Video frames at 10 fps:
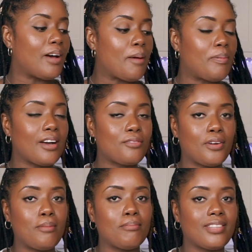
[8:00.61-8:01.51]
apart
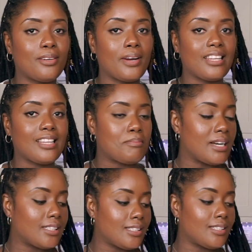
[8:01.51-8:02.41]
from the way that my
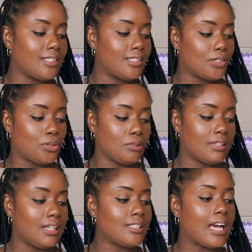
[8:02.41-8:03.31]
sister do it,